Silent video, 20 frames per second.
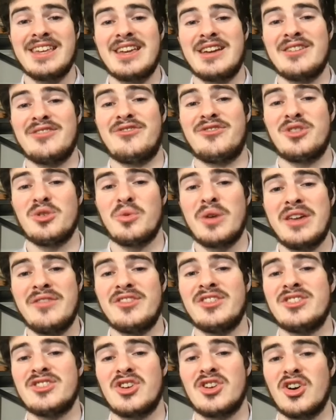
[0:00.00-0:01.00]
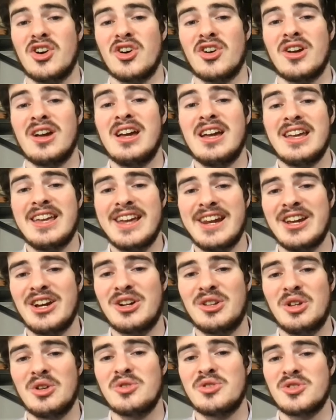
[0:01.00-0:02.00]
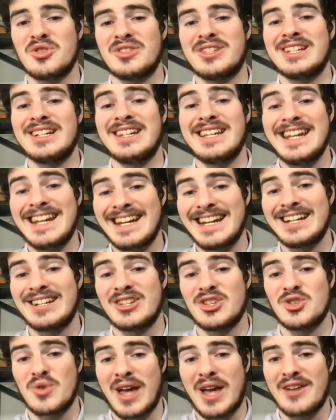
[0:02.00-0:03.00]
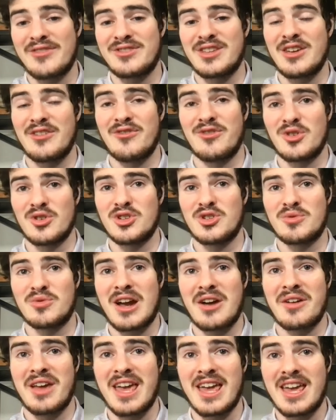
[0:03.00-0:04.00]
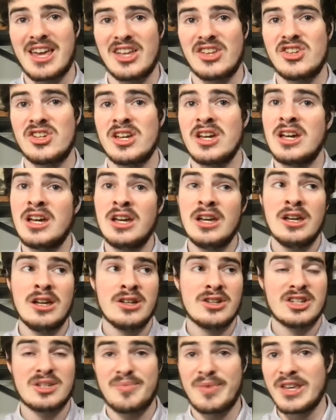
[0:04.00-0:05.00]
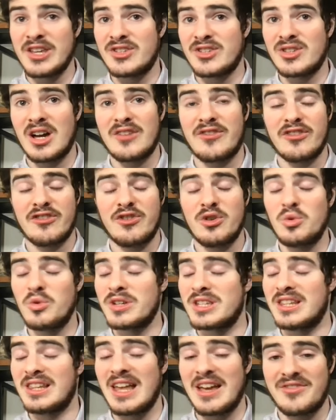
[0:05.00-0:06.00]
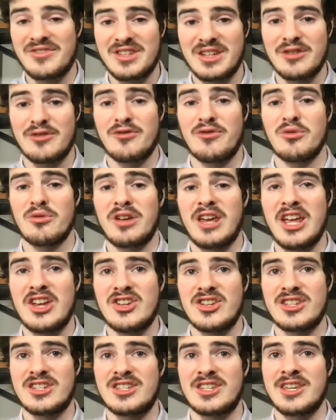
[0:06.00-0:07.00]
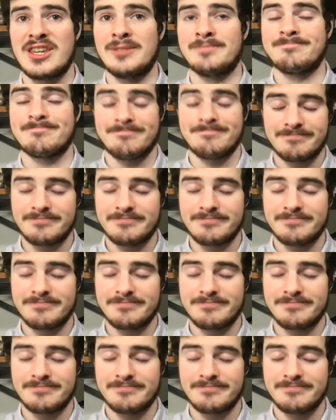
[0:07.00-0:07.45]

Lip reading: If the Ravens are getting closer to needing to draft a first-round edge, just based off of who was left in free agency,